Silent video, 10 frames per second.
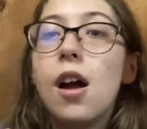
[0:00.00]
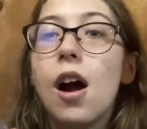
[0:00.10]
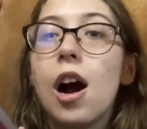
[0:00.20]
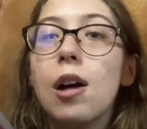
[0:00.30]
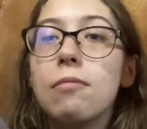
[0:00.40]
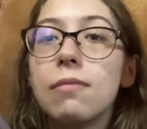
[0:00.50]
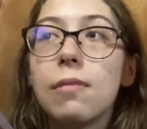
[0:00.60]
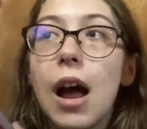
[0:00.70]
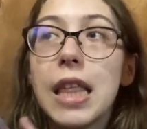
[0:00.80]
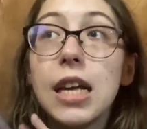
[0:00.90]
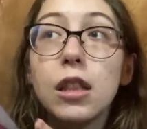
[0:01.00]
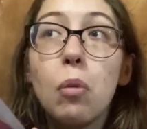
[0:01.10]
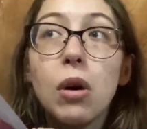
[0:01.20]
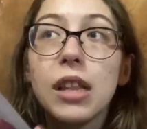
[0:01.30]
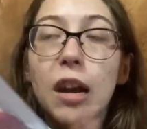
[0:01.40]
I think the
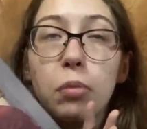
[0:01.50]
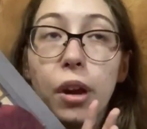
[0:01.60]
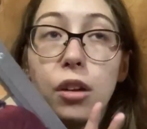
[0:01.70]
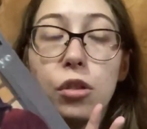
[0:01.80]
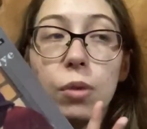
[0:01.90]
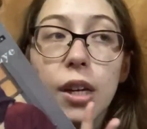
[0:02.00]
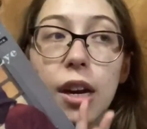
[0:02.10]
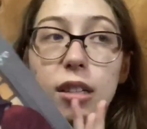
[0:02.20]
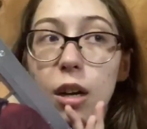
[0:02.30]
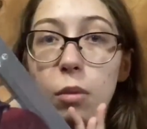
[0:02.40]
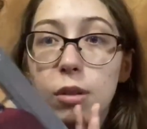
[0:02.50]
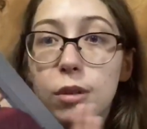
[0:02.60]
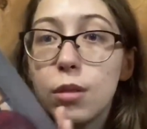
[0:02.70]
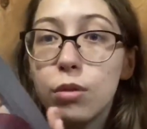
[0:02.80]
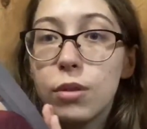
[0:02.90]
one that I planned to read next anyways
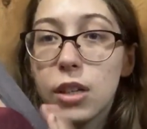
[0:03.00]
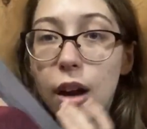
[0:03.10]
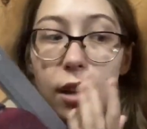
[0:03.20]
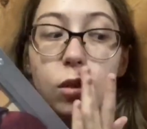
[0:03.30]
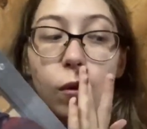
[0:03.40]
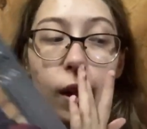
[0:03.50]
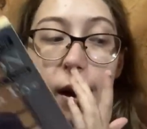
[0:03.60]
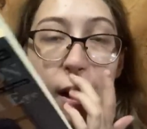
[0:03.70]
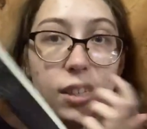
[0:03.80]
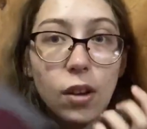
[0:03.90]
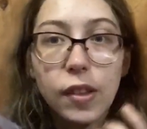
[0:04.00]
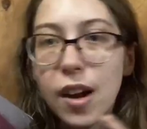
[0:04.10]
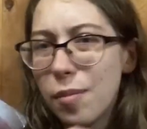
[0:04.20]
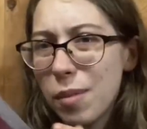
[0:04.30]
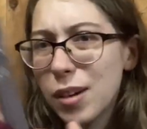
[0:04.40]
was The Bluest Eye, so like I saw it
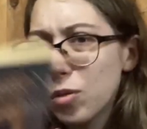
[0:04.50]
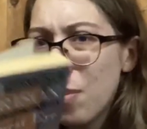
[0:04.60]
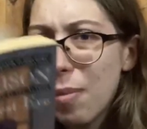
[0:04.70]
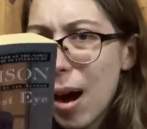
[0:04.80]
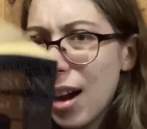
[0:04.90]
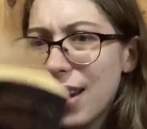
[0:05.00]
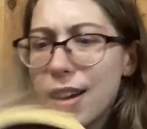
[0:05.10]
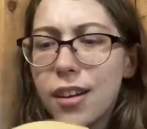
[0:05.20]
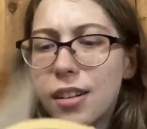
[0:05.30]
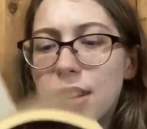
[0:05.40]
there, I might as well buy it.